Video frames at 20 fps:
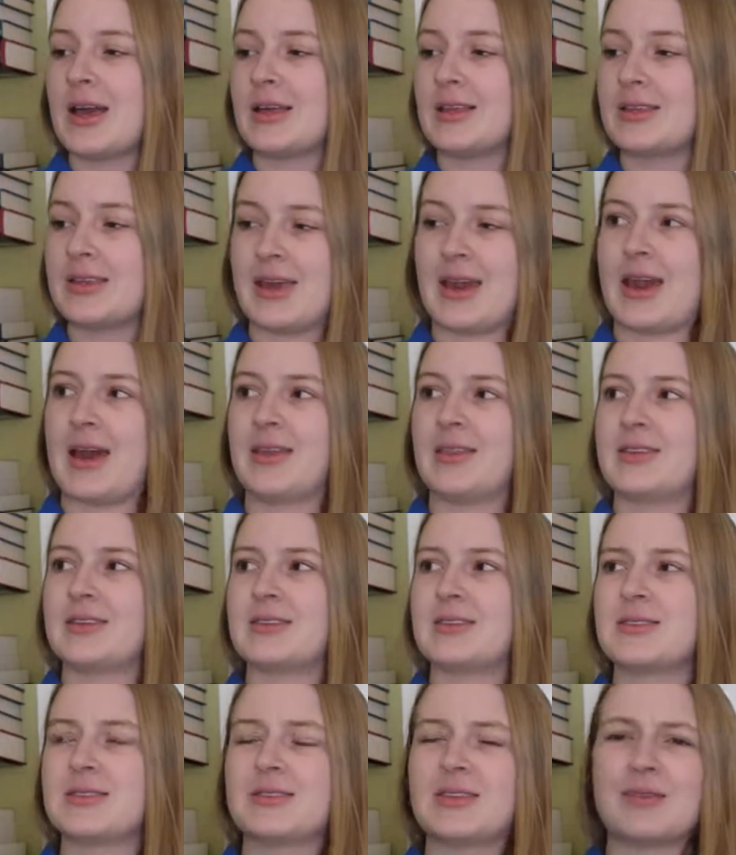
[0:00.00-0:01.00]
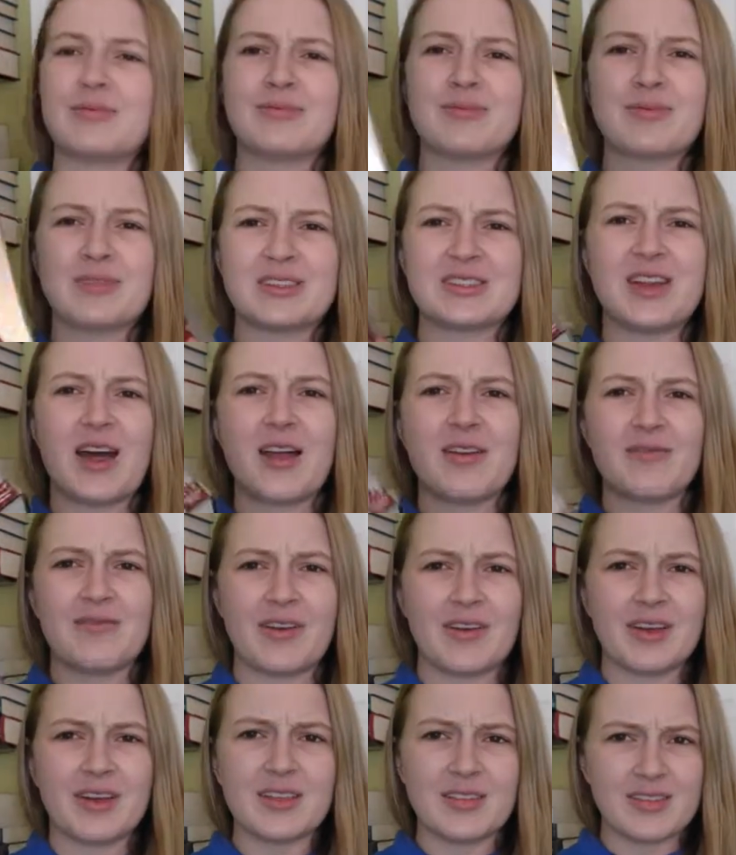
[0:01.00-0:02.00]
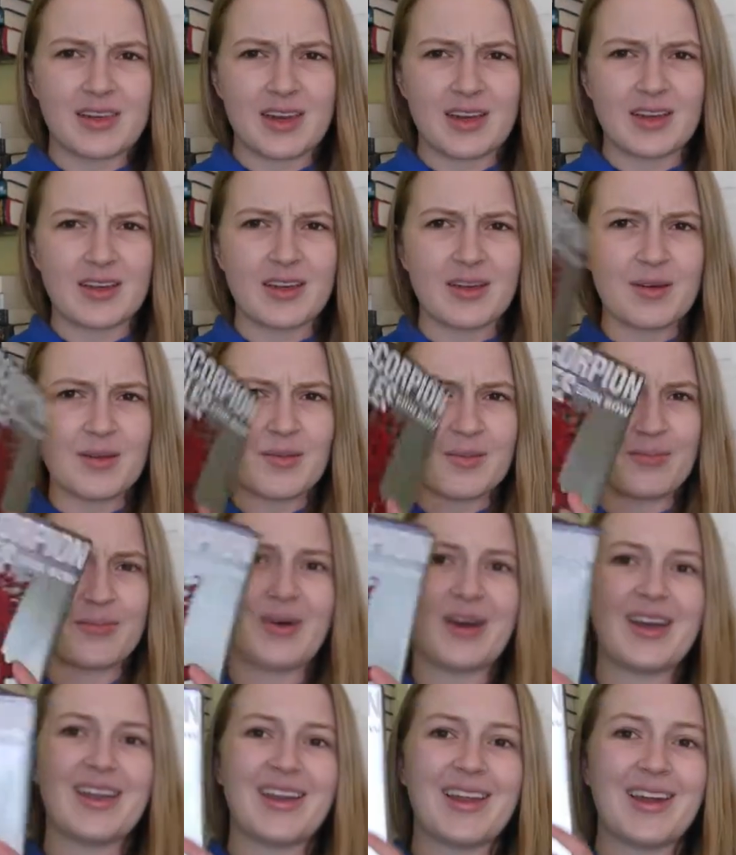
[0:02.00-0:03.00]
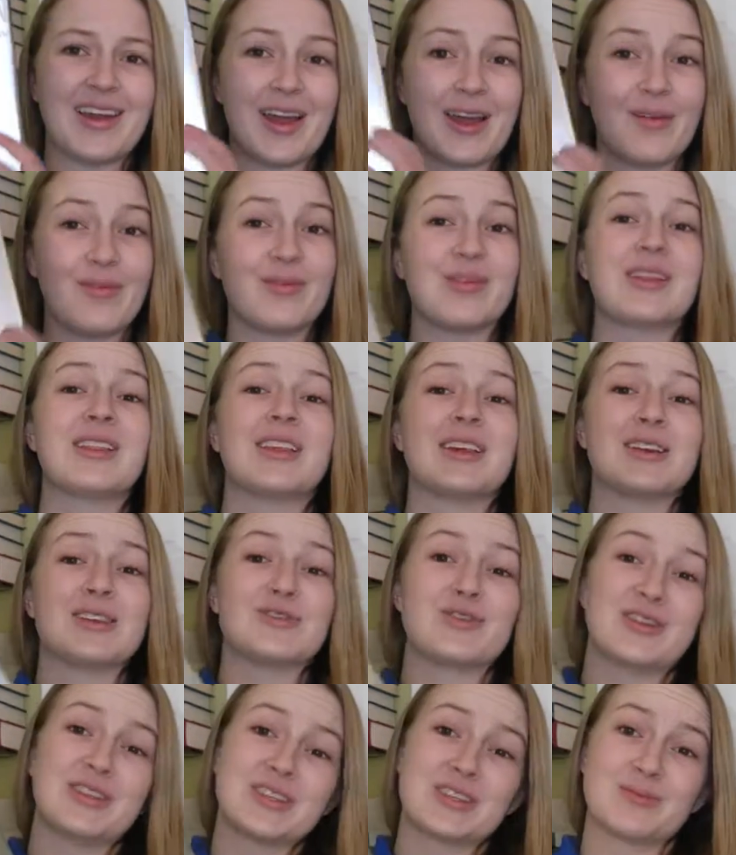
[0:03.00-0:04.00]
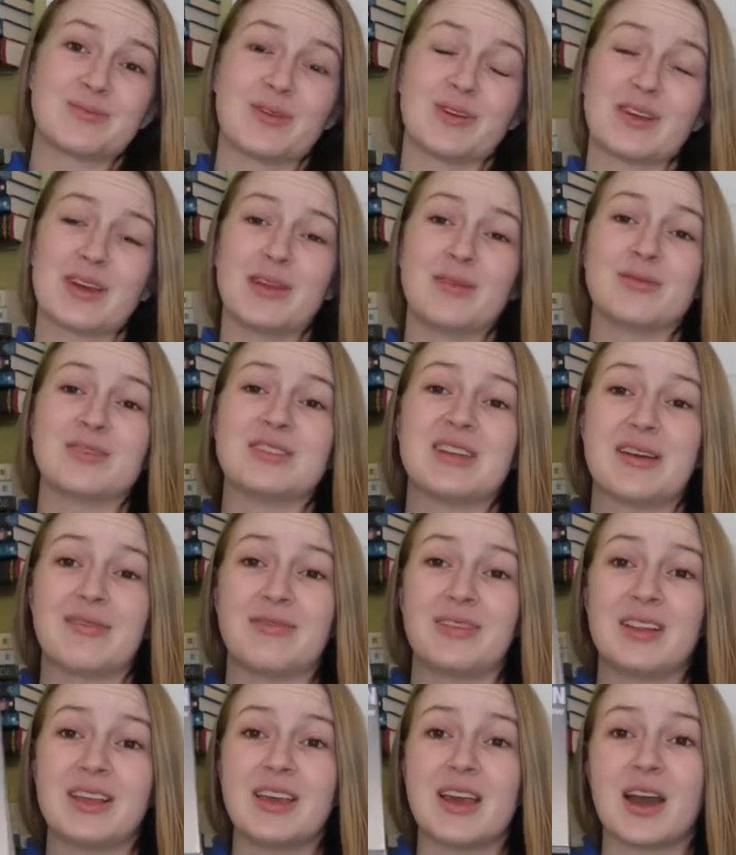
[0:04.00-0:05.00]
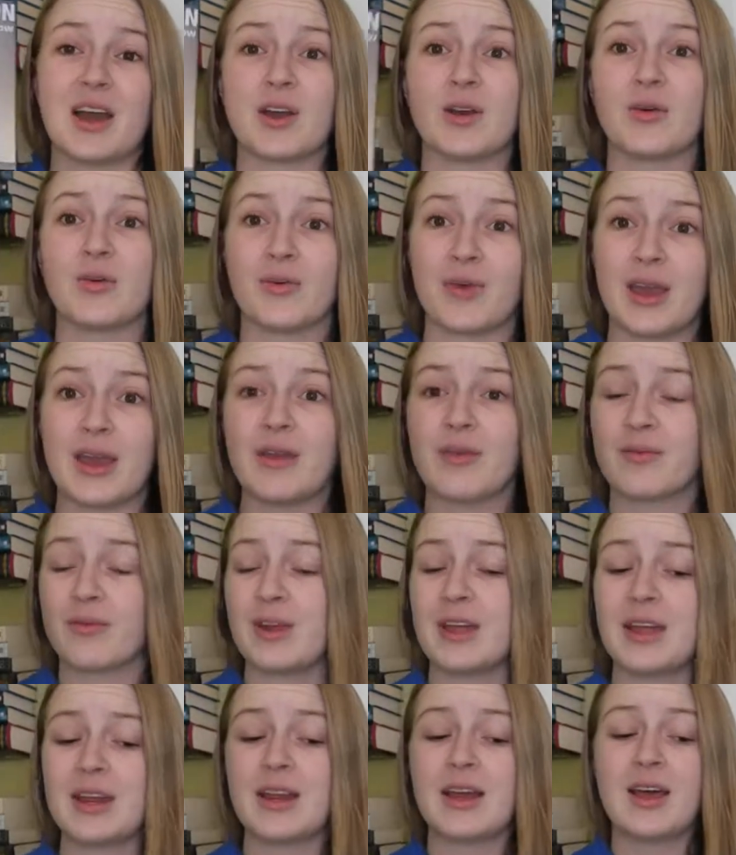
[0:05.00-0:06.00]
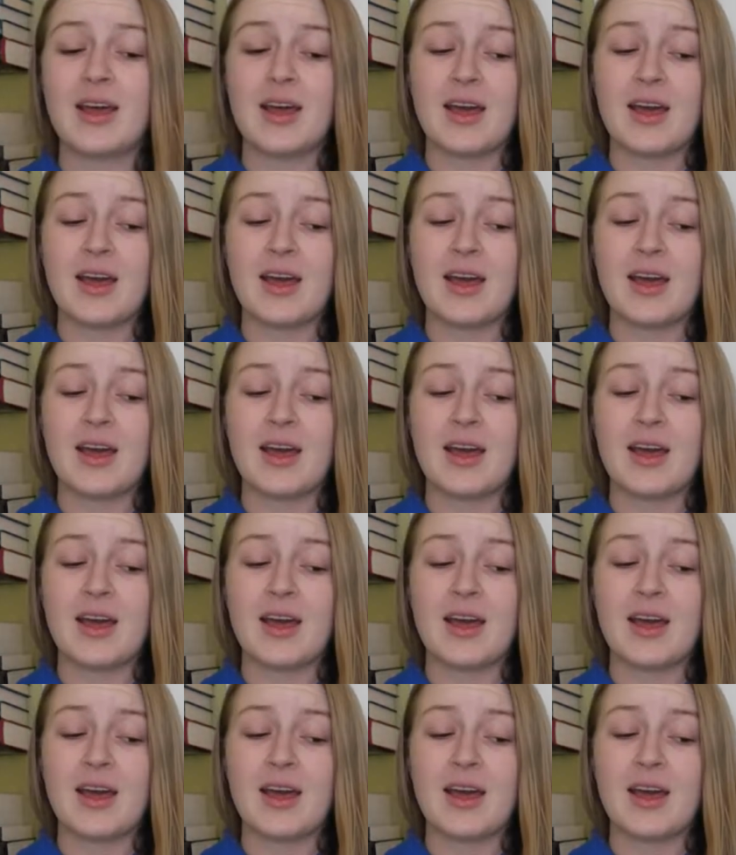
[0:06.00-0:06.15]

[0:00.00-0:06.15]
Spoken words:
yeah, it's not very thick, but I really enjoyed this book, and it was definitely a great read.